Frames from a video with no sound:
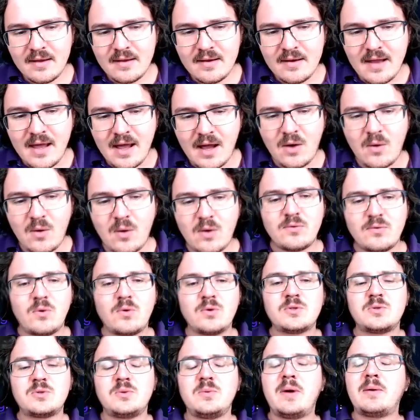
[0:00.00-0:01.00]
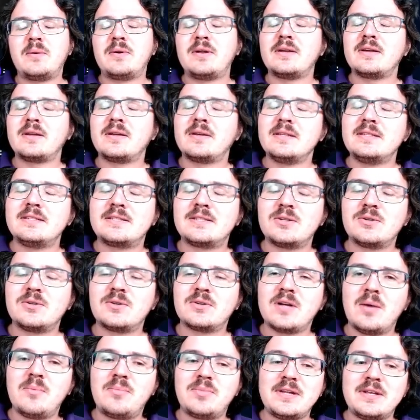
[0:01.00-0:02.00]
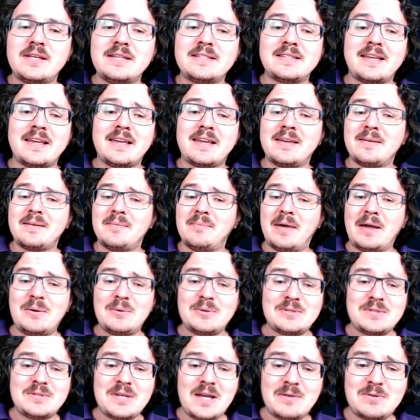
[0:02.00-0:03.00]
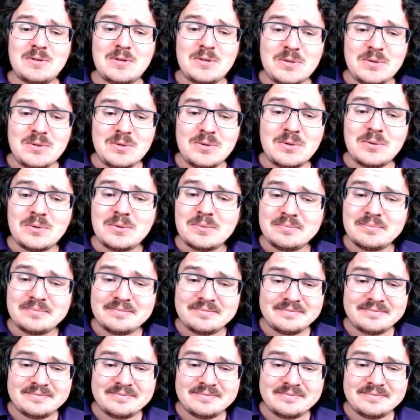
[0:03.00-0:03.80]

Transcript: Now, of course, we might want to consider companies like Microsoft and Google.